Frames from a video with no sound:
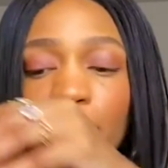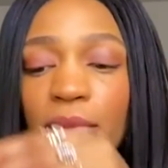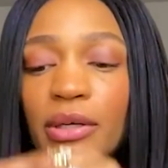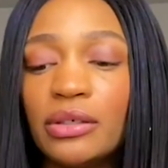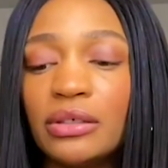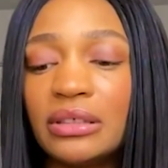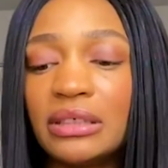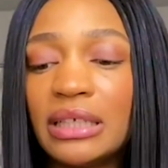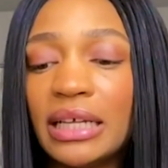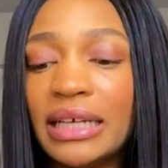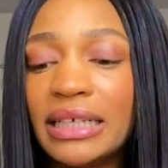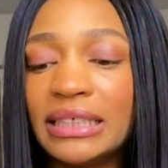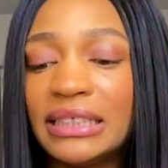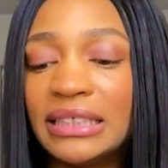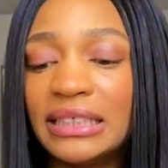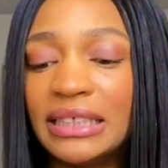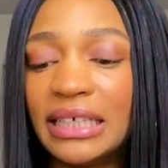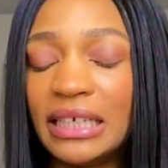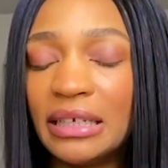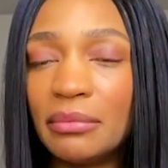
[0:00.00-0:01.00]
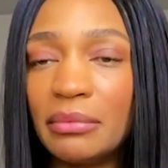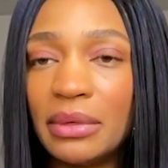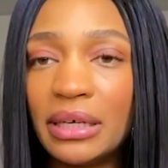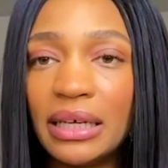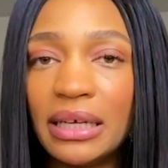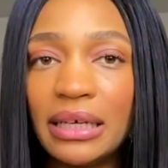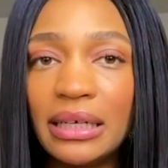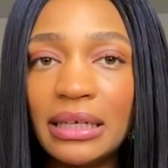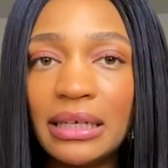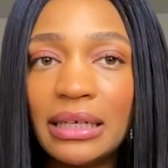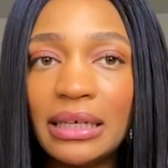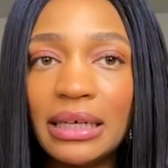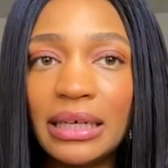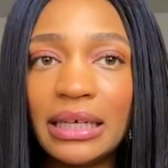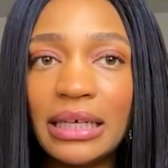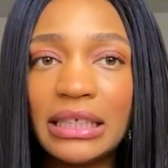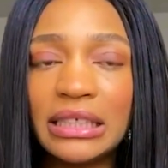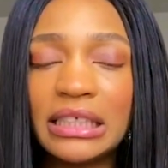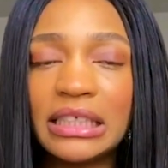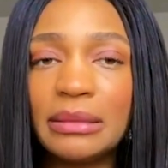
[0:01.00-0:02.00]
smells like cinnamon.
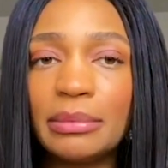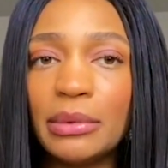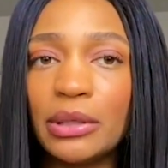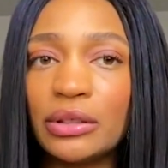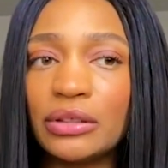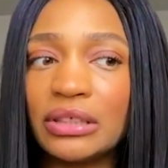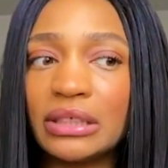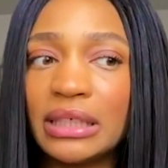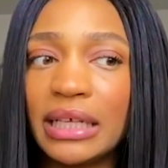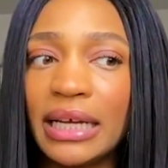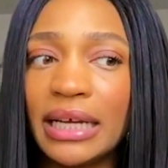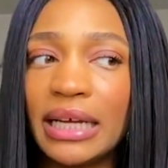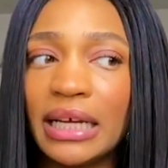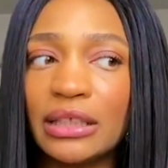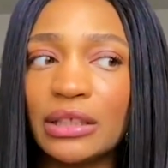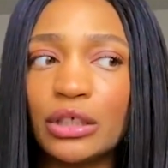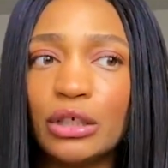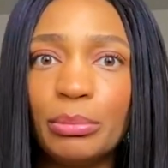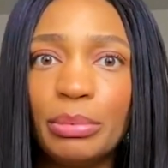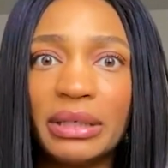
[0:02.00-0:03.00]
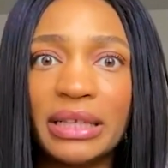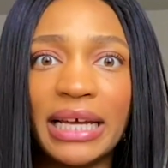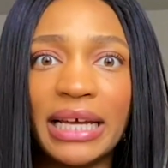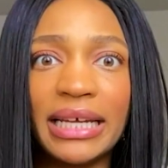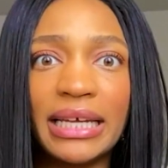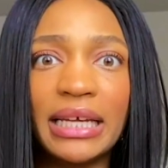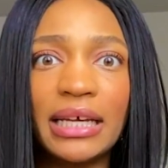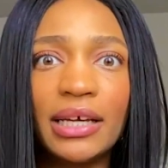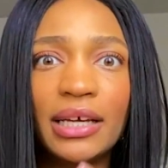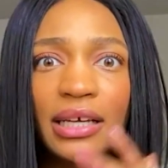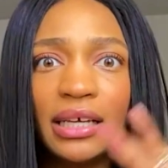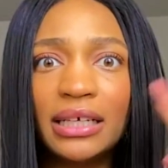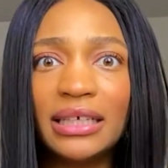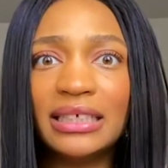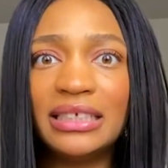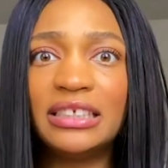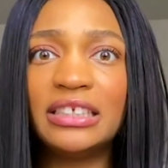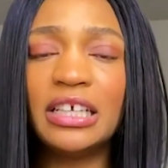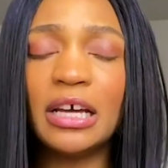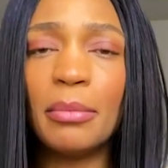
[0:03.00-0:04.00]
It smells like a little bit like
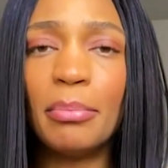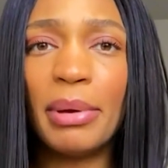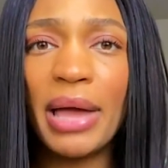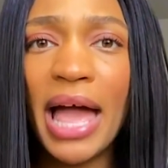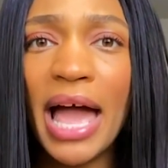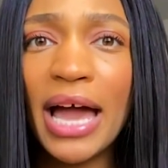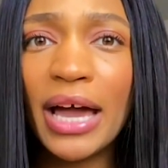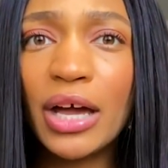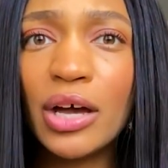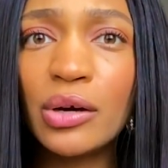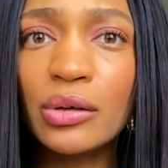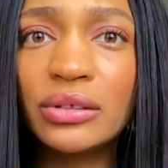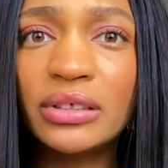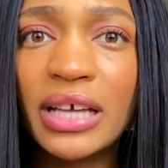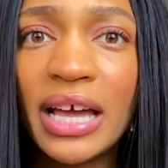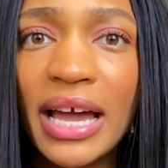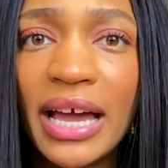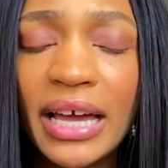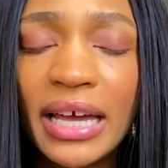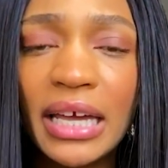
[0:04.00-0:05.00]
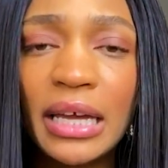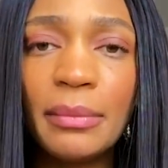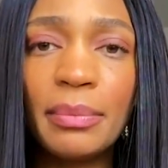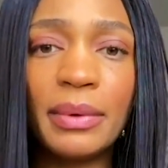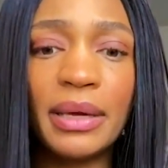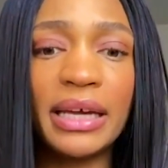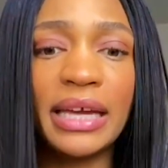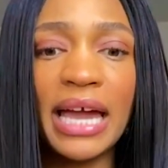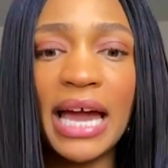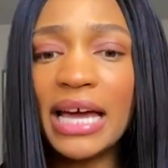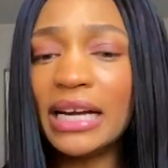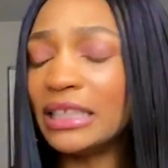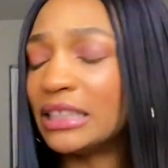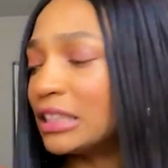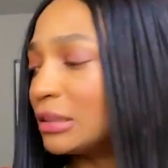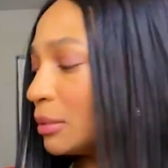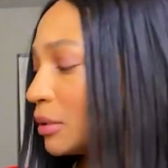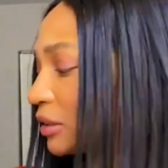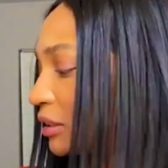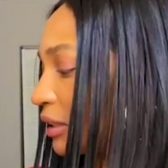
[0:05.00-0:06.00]
tobacco type. It kind
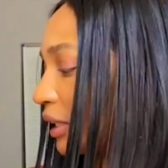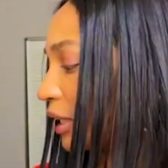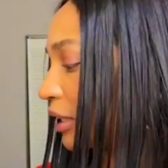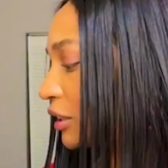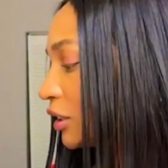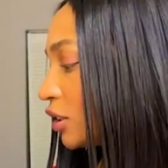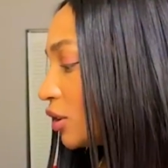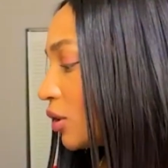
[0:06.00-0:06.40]
of smells like